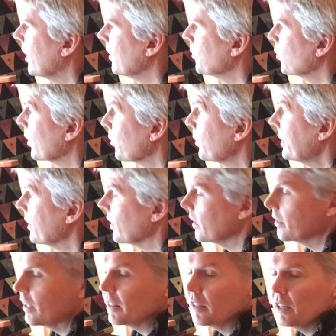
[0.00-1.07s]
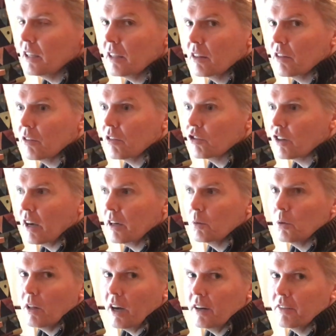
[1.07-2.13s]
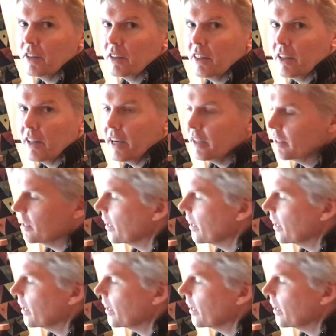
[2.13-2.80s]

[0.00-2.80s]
where we are that the shadow will have the length it